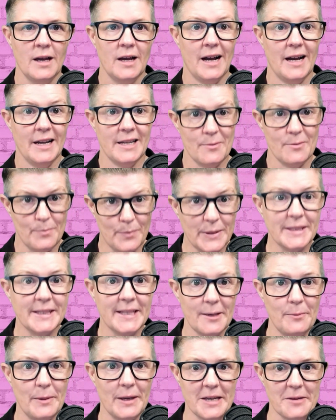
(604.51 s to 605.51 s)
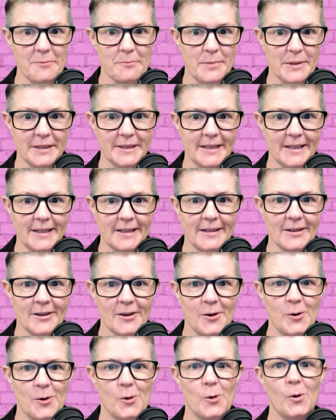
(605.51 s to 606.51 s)
are you busy being busy,
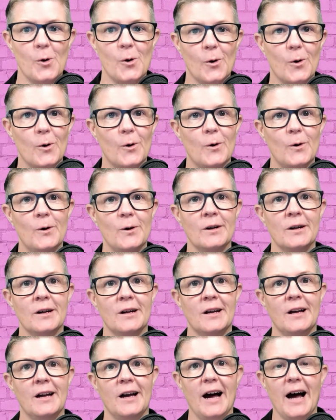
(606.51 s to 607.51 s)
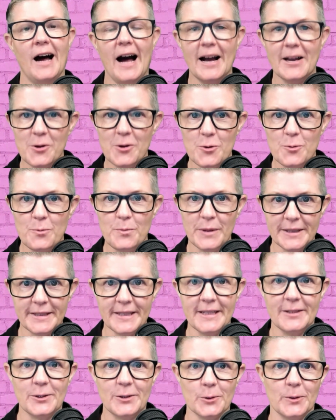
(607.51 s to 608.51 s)
or are you
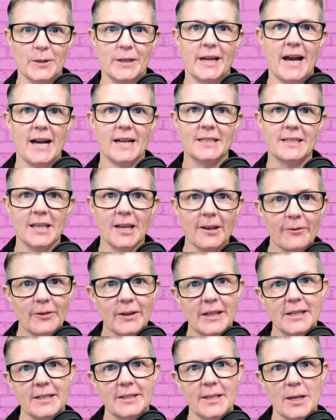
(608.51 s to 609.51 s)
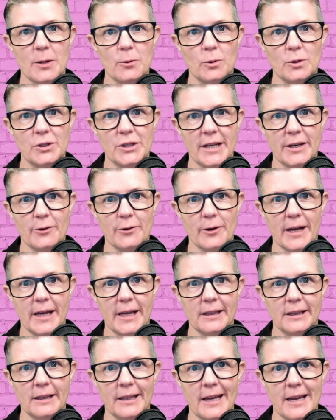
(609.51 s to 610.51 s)
busy doing activities that will
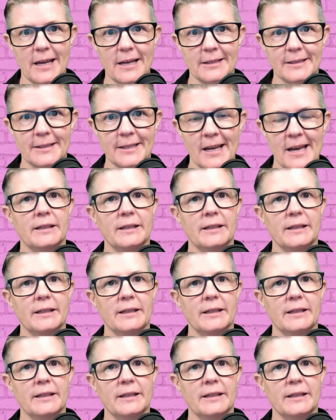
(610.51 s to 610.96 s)
generate leads?